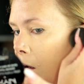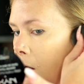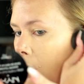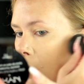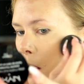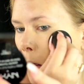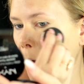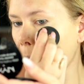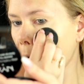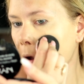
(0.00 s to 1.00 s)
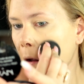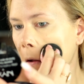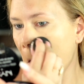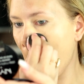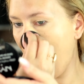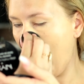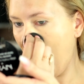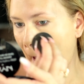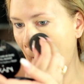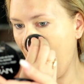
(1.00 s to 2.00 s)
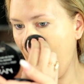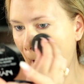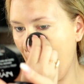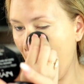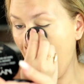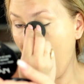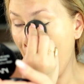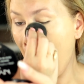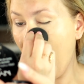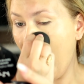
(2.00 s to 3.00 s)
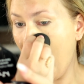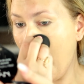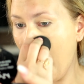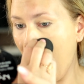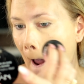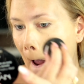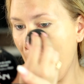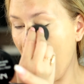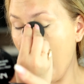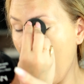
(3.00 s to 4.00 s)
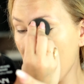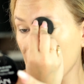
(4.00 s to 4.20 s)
is blending out so nice, and I love how it is adhering to my